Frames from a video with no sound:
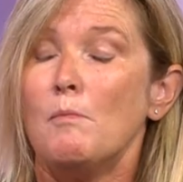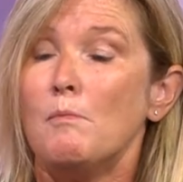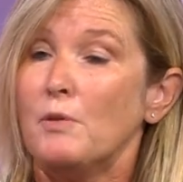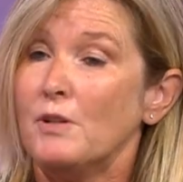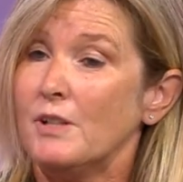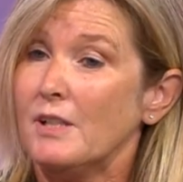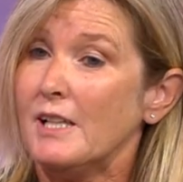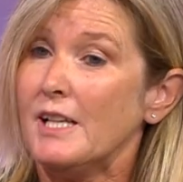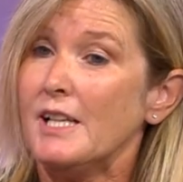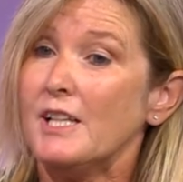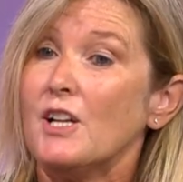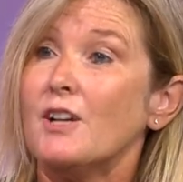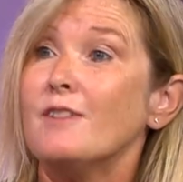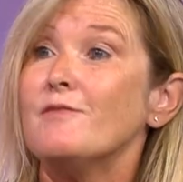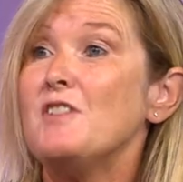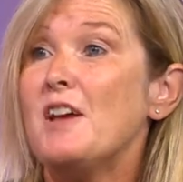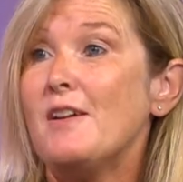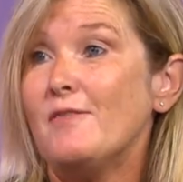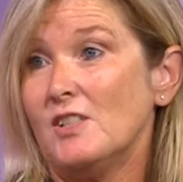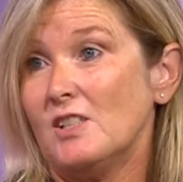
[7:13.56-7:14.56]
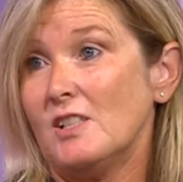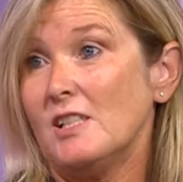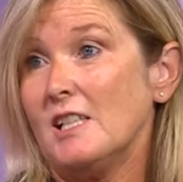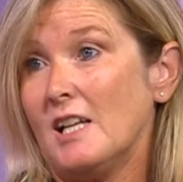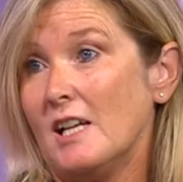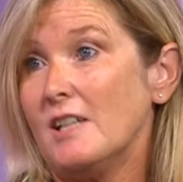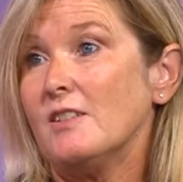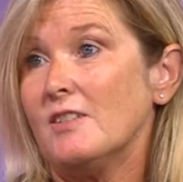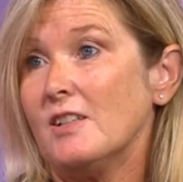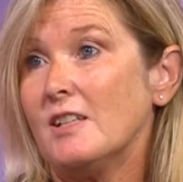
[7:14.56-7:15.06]
But Elaine, I've never seen
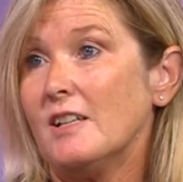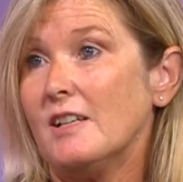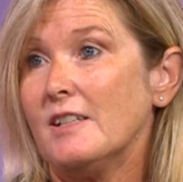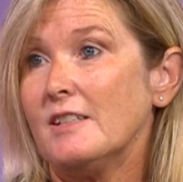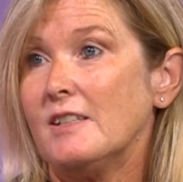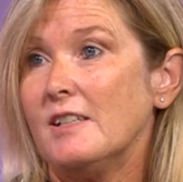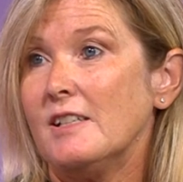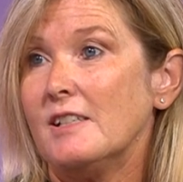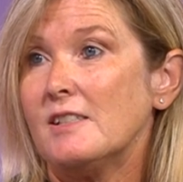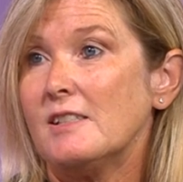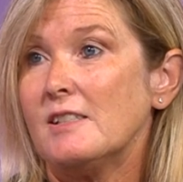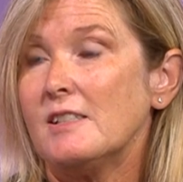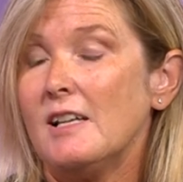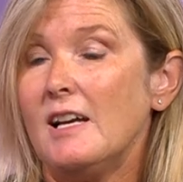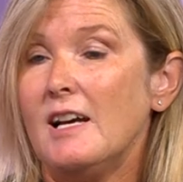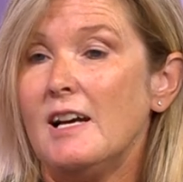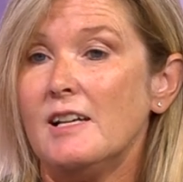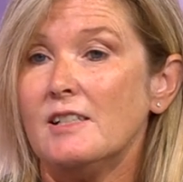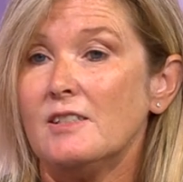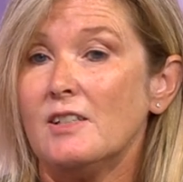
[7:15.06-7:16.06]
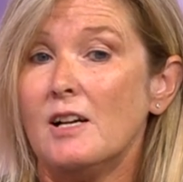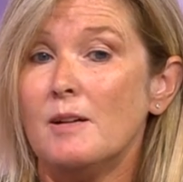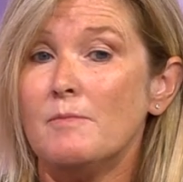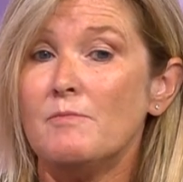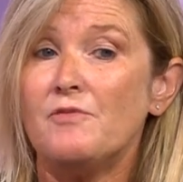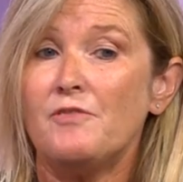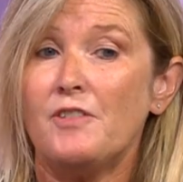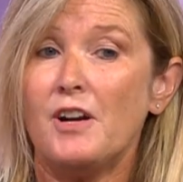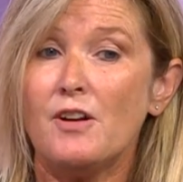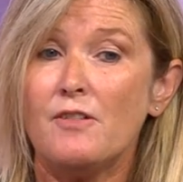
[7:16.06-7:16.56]
anything like this. And I'm
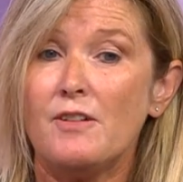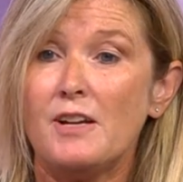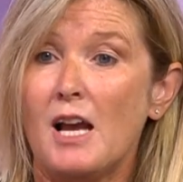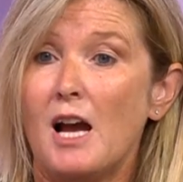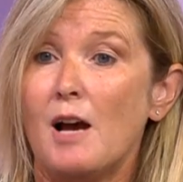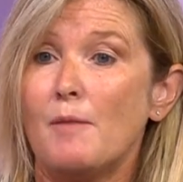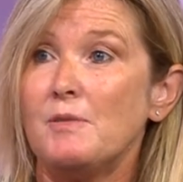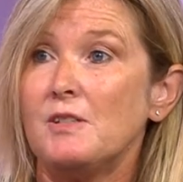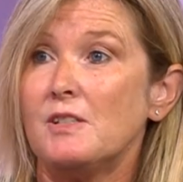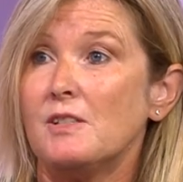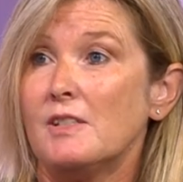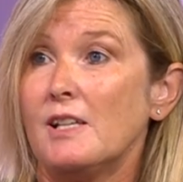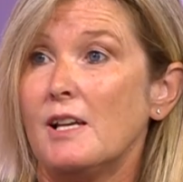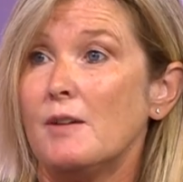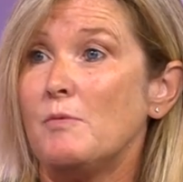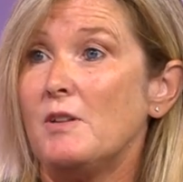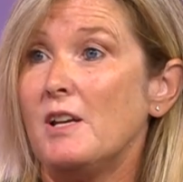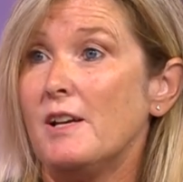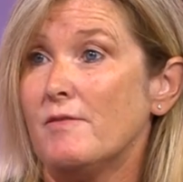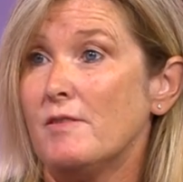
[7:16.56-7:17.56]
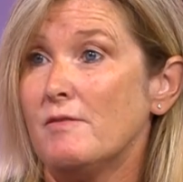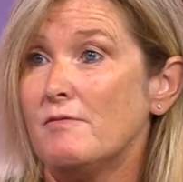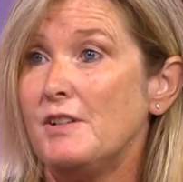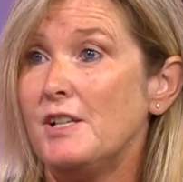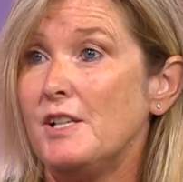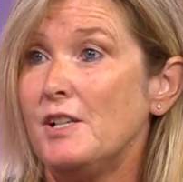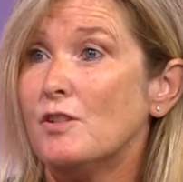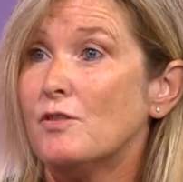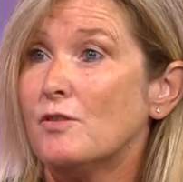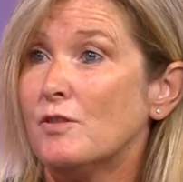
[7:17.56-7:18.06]
very happy to say we have a
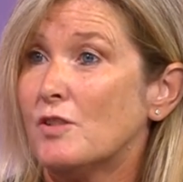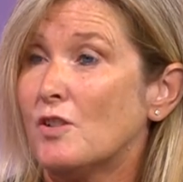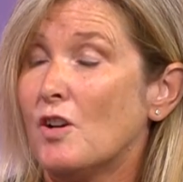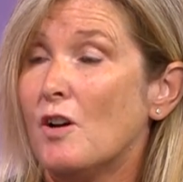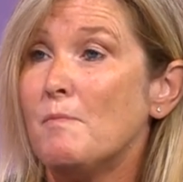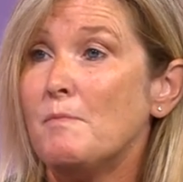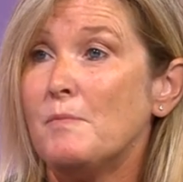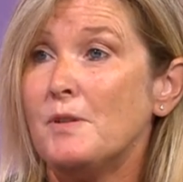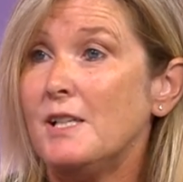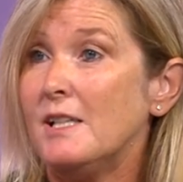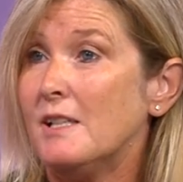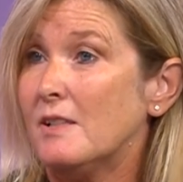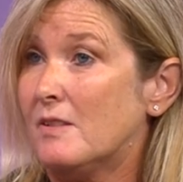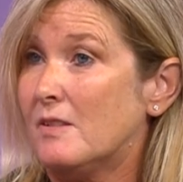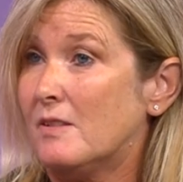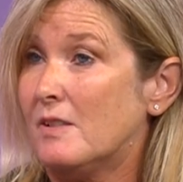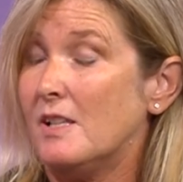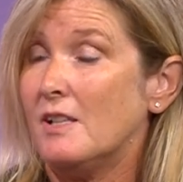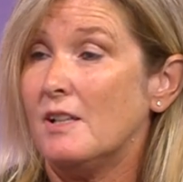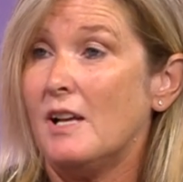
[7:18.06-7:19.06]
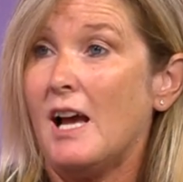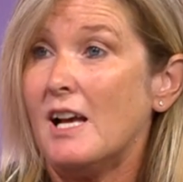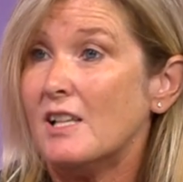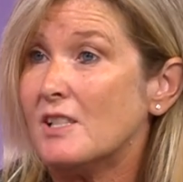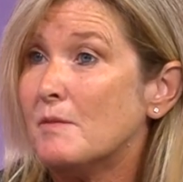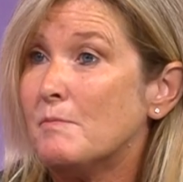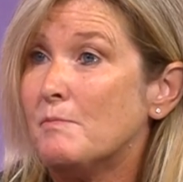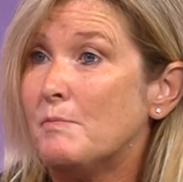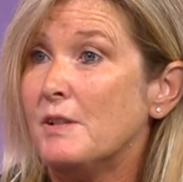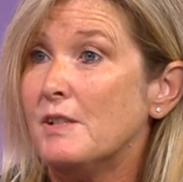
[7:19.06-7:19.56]
really good company. It
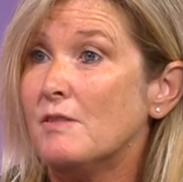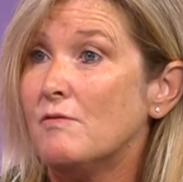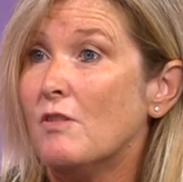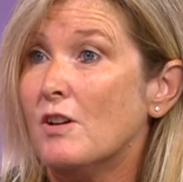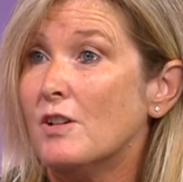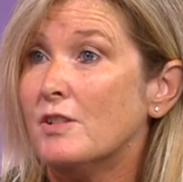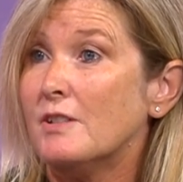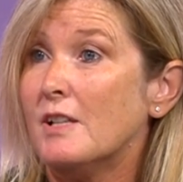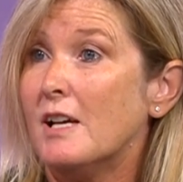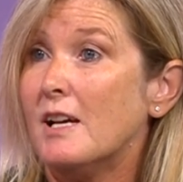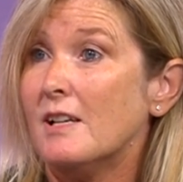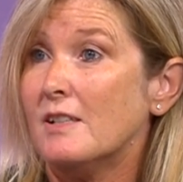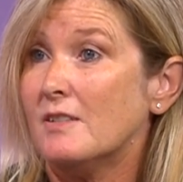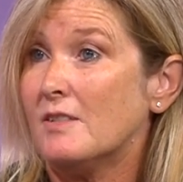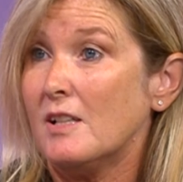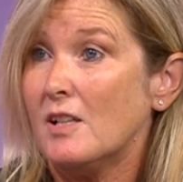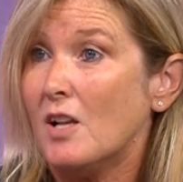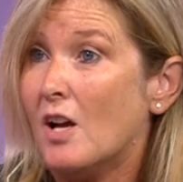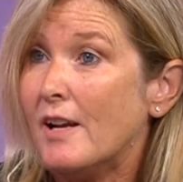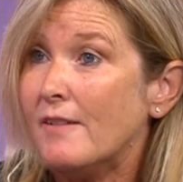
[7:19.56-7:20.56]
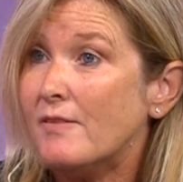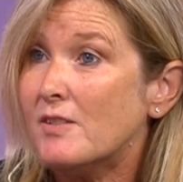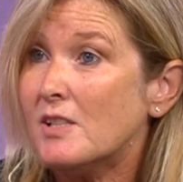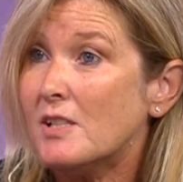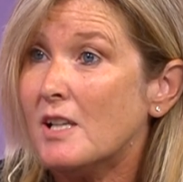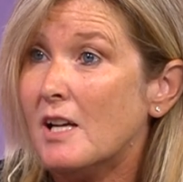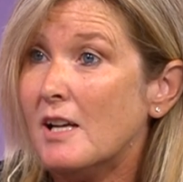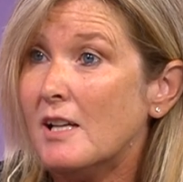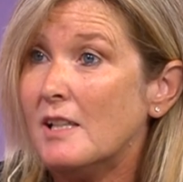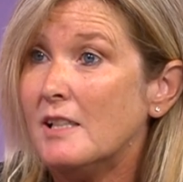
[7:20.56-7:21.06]
hasn't been run as a
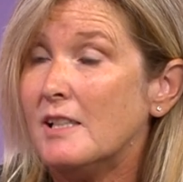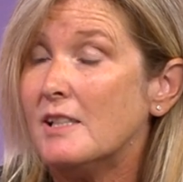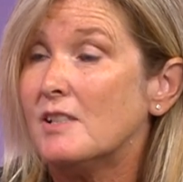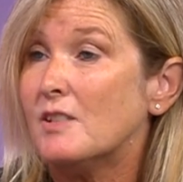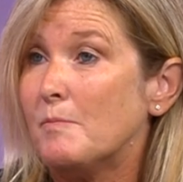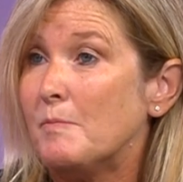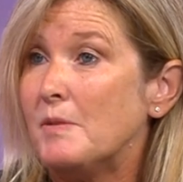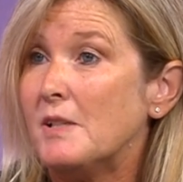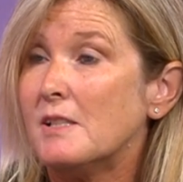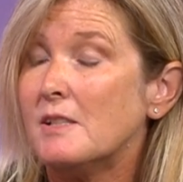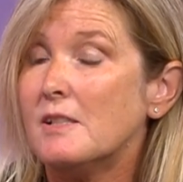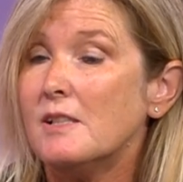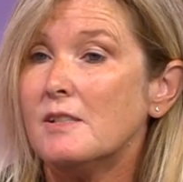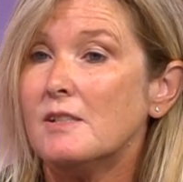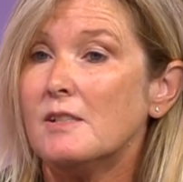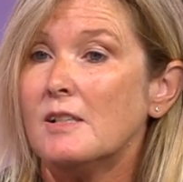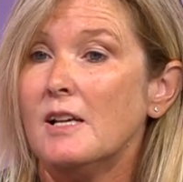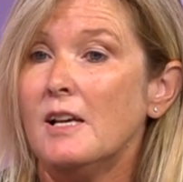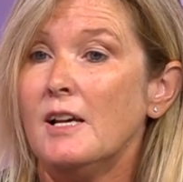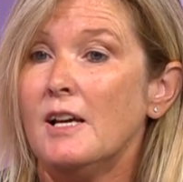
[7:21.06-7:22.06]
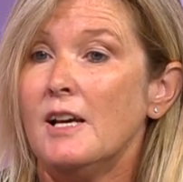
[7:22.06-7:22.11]
lifestyle. It's a business.